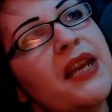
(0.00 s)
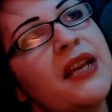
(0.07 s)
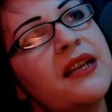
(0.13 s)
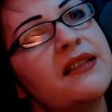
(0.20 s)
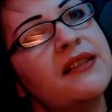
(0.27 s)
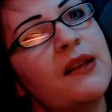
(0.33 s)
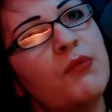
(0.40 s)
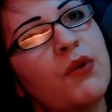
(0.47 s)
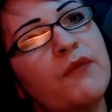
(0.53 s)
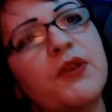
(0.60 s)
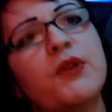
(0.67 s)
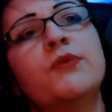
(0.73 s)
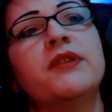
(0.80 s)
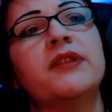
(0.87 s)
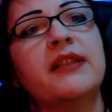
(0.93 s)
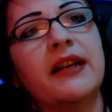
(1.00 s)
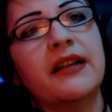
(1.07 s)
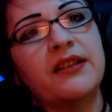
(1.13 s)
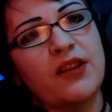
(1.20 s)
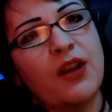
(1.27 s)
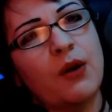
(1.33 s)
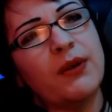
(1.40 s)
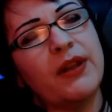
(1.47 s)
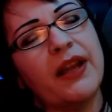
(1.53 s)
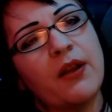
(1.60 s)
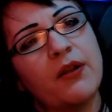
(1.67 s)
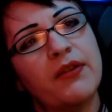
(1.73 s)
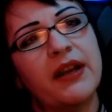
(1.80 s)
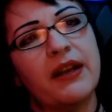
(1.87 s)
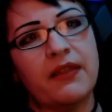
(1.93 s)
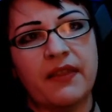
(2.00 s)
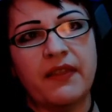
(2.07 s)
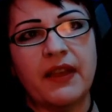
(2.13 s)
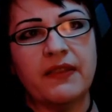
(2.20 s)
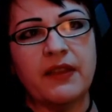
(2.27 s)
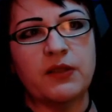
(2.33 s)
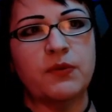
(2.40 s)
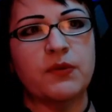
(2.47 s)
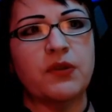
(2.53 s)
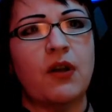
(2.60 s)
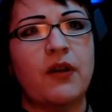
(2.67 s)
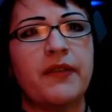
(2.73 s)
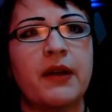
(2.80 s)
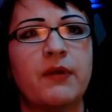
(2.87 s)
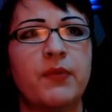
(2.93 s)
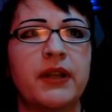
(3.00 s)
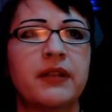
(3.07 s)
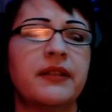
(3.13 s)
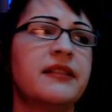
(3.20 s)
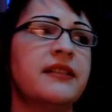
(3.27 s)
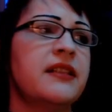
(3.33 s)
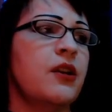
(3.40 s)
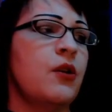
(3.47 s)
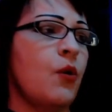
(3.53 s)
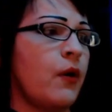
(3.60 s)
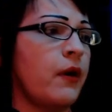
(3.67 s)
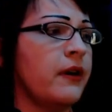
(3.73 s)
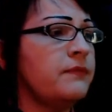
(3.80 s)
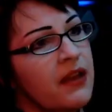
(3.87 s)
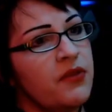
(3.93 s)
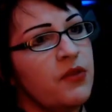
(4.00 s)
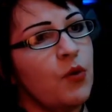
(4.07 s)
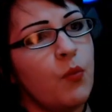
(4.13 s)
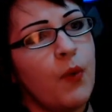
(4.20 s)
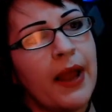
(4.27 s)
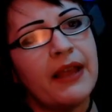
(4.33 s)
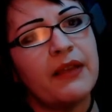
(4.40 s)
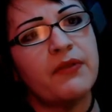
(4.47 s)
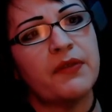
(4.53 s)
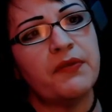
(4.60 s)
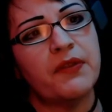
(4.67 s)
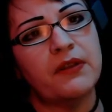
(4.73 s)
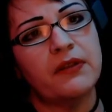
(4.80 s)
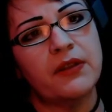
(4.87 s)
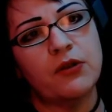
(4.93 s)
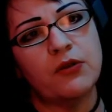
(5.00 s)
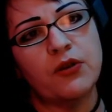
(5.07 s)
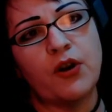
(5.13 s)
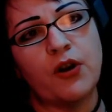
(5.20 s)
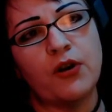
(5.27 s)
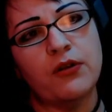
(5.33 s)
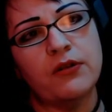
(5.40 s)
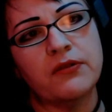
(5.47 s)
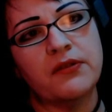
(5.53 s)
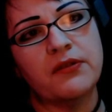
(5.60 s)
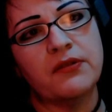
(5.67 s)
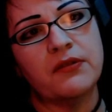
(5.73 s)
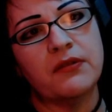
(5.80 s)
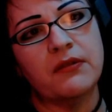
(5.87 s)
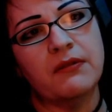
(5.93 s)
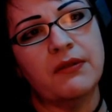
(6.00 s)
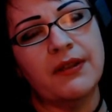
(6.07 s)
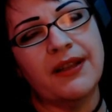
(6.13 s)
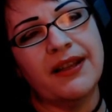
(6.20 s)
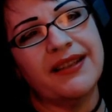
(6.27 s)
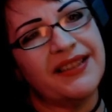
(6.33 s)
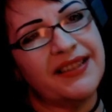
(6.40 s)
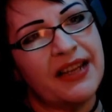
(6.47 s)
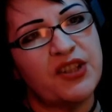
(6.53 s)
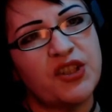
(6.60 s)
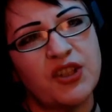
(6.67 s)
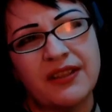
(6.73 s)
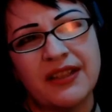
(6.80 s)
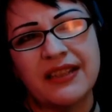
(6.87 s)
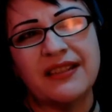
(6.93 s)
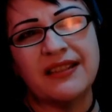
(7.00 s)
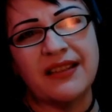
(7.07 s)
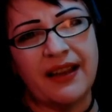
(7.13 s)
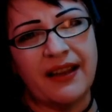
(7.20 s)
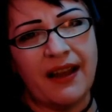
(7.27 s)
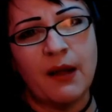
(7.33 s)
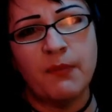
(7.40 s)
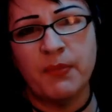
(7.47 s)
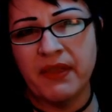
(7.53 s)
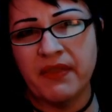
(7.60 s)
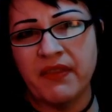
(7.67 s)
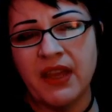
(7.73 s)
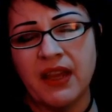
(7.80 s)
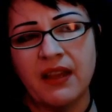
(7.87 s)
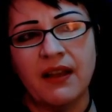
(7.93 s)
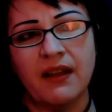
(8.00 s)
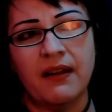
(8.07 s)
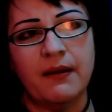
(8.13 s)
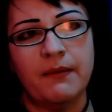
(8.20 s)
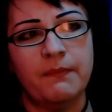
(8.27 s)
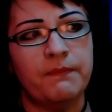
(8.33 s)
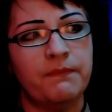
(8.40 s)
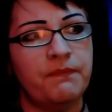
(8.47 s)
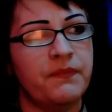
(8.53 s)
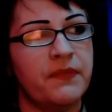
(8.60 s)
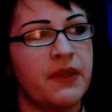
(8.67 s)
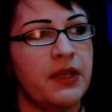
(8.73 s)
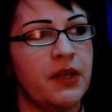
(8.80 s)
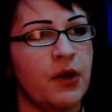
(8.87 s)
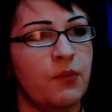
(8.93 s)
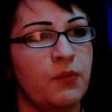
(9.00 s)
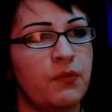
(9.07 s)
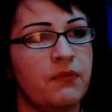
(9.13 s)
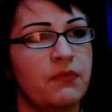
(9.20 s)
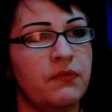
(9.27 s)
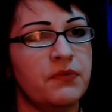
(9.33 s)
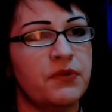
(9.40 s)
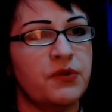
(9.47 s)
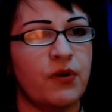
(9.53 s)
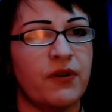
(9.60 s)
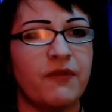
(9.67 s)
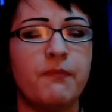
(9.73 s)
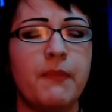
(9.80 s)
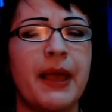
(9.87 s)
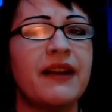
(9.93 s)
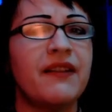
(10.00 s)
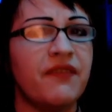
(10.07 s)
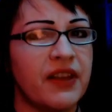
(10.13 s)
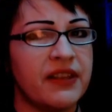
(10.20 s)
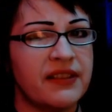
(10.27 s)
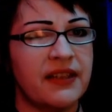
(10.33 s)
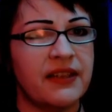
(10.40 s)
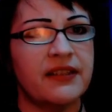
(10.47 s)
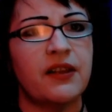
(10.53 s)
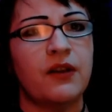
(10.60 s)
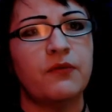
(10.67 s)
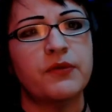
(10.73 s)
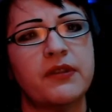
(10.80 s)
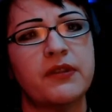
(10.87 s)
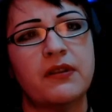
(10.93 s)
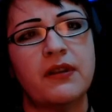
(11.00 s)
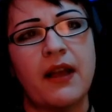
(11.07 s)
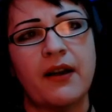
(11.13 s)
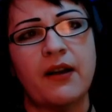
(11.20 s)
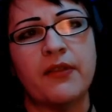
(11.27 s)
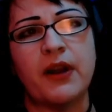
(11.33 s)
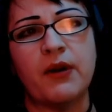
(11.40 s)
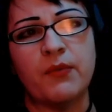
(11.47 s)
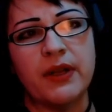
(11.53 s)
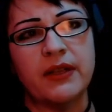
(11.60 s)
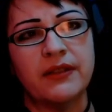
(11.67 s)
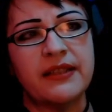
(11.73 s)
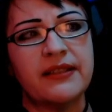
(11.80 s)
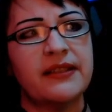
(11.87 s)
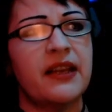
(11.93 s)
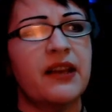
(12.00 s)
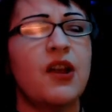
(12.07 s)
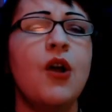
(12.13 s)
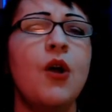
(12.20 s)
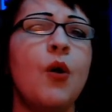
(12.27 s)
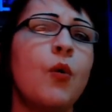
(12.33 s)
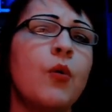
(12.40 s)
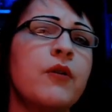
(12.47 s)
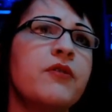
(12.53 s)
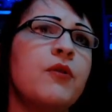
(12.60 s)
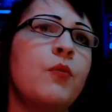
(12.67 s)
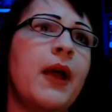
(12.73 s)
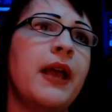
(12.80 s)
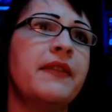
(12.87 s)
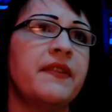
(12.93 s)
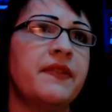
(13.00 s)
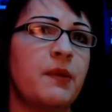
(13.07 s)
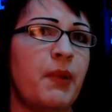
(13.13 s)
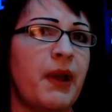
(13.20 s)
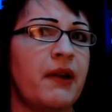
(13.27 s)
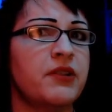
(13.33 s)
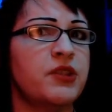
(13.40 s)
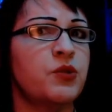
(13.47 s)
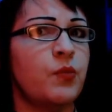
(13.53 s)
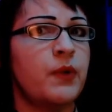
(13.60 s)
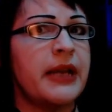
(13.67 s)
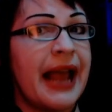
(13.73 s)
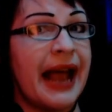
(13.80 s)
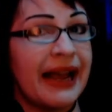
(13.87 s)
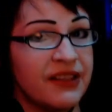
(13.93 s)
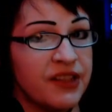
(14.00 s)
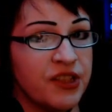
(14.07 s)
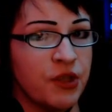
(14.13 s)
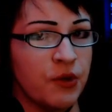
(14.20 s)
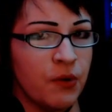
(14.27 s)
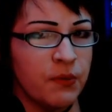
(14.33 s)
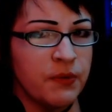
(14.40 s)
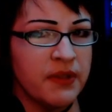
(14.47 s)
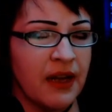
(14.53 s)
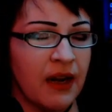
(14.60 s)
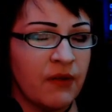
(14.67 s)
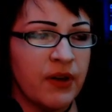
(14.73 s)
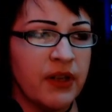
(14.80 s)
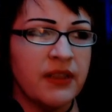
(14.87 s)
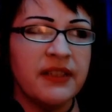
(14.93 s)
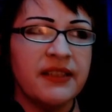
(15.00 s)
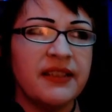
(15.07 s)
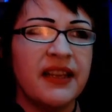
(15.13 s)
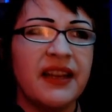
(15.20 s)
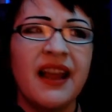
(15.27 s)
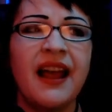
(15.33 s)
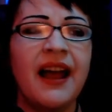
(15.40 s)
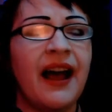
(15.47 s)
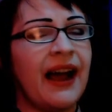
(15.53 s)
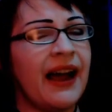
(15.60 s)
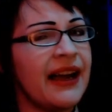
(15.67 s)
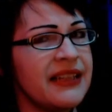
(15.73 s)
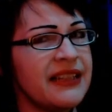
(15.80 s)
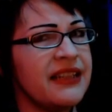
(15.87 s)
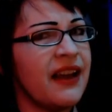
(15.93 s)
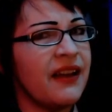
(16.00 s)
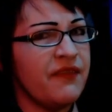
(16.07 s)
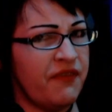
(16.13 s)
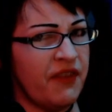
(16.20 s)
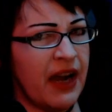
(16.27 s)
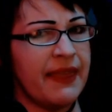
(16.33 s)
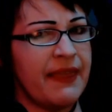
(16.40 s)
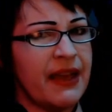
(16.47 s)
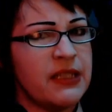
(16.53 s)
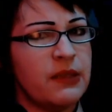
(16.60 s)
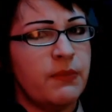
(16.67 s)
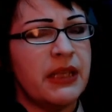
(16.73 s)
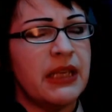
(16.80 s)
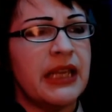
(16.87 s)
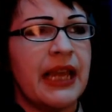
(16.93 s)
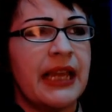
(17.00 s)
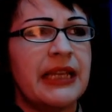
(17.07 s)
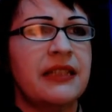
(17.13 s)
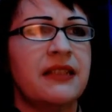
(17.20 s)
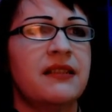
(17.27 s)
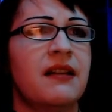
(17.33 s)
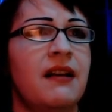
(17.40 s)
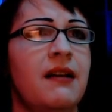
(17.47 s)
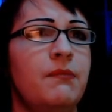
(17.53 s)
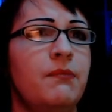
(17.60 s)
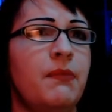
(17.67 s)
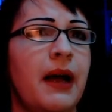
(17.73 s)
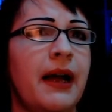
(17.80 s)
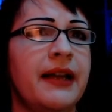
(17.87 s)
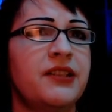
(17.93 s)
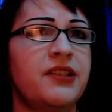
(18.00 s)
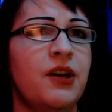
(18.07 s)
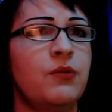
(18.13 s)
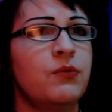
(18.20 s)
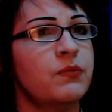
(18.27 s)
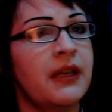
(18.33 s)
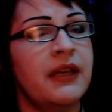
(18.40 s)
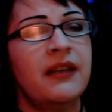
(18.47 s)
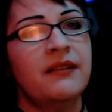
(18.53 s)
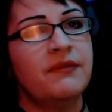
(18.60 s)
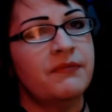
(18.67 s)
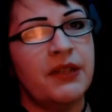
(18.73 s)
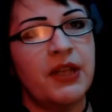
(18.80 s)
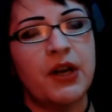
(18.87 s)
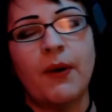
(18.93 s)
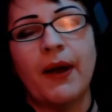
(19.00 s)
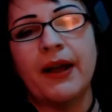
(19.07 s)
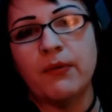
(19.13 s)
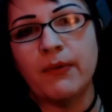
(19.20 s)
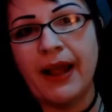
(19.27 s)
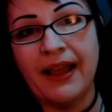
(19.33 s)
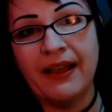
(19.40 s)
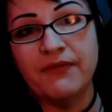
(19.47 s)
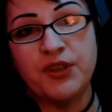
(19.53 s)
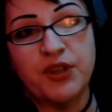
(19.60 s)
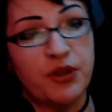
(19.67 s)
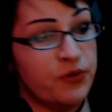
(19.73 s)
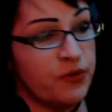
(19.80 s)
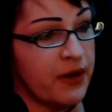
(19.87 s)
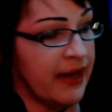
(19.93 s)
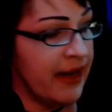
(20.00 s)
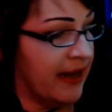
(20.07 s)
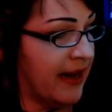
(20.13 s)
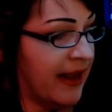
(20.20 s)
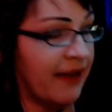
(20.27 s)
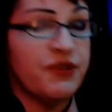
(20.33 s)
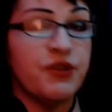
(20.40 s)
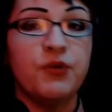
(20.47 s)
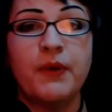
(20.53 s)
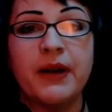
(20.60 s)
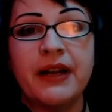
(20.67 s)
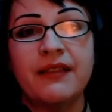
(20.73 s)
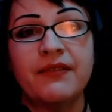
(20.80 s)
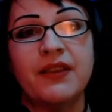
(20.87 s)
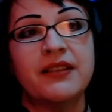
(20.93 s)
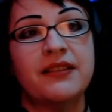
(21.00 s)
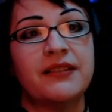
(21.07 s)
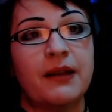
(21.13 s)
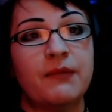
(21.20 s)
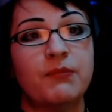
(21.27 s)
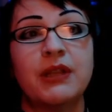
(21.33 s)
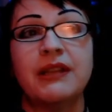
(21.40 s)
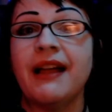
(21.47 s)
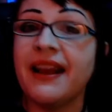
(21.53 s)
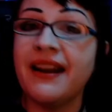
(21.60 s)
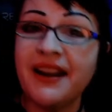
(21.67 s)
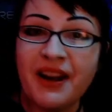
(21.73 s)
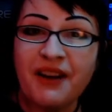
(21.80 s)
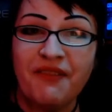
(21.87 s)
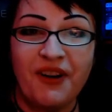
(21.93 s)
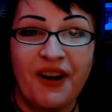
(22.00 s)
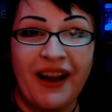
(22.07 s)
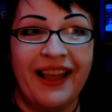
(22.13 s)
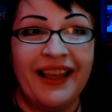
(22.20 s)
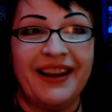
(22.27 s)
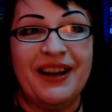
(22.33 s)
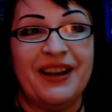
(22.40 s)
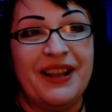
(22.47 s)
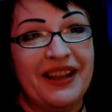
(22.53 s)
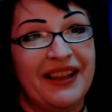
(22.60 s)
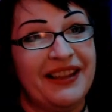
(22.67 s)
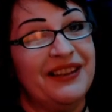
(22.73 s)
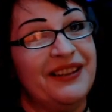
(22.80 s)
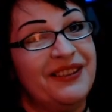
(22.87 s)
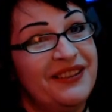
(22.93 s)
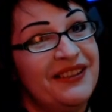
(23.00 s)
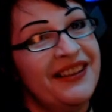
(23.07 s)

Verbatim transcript: some reviewers that I saw were like, oh, they didn't think this was all that realistic, or the way that the little girl's essentially psychopathy, you know, sort of manifested itself not all that realistic, or the way that the parents reacted to it was not realistic. I did not find that to be the case. I don't have children, and after reading this, I'm glad I never had any. And